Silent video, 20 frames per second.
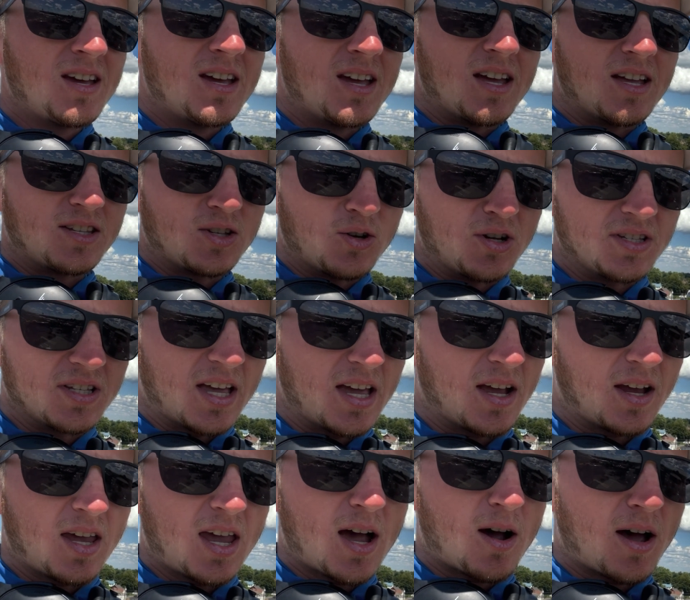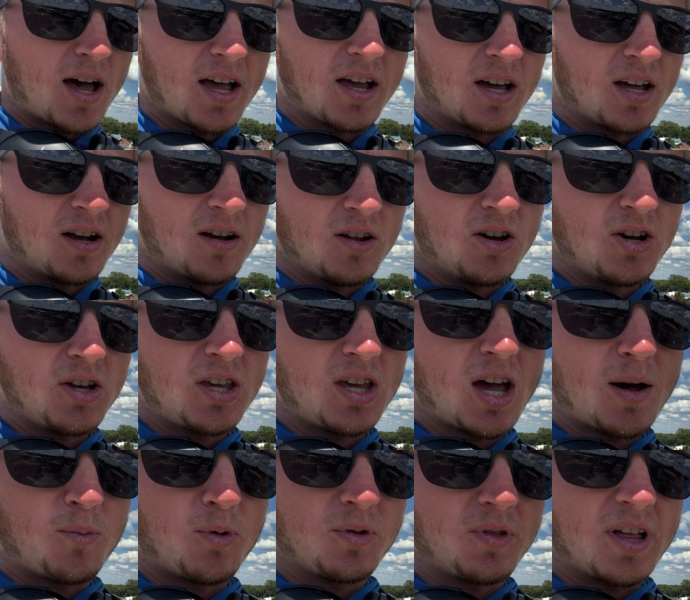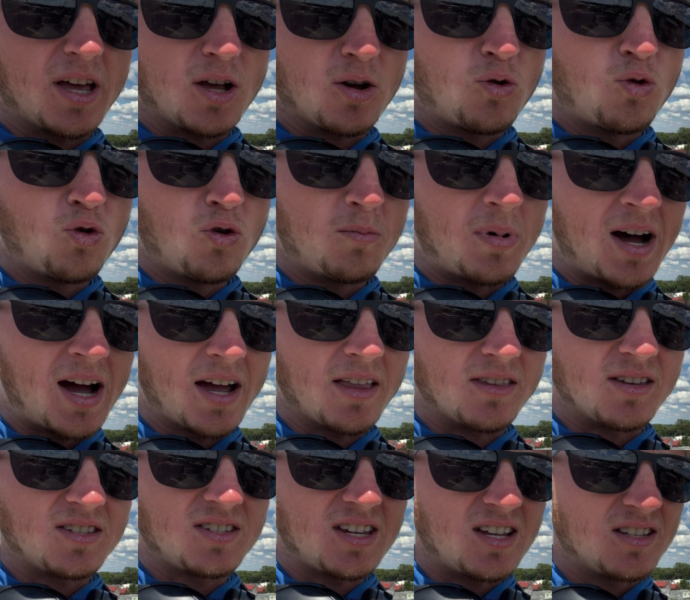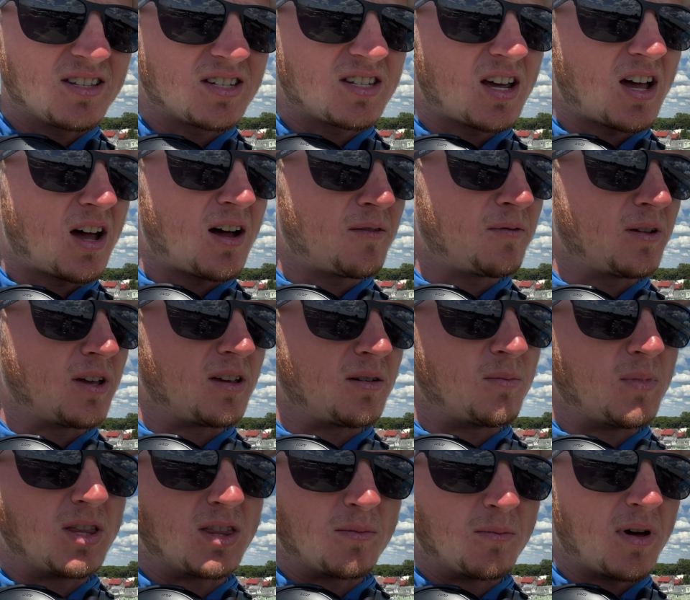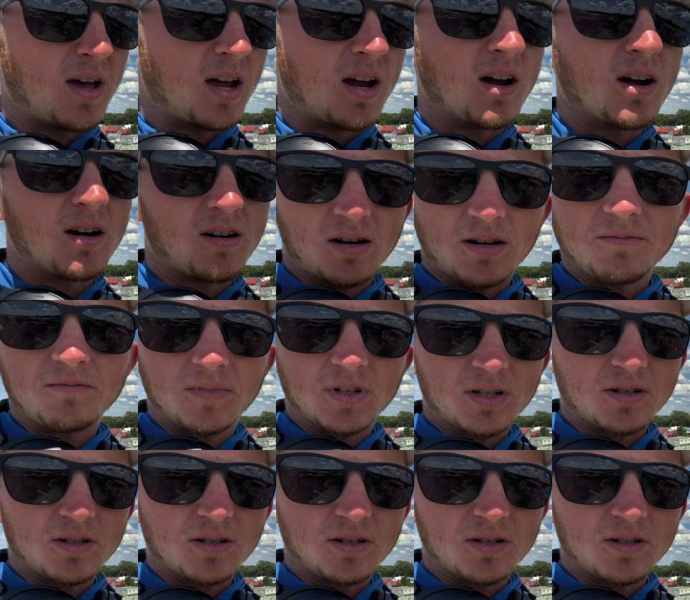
and so he's like, yeah, I can hook you up with like cool behind the scenes stuff, like meet the mayor.